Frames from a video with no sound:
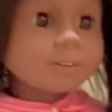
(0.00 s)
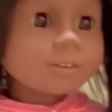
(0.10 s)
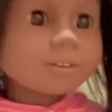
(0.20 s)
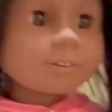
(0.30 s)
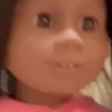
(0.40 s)

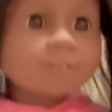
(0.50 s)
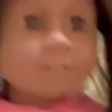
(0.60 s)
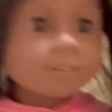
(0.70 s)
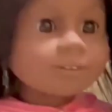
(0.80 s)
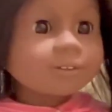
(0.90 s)
Oh,
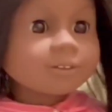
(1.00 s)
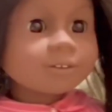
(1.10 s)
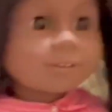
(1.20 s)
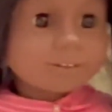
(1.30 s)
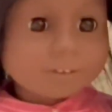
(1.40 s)
she's so
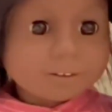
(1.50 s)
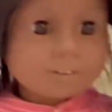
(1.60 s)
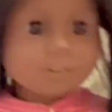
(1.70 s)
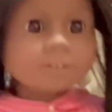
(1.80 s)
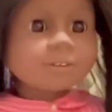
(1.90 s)

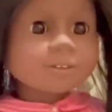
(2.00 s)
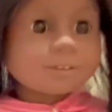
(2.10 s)
cute.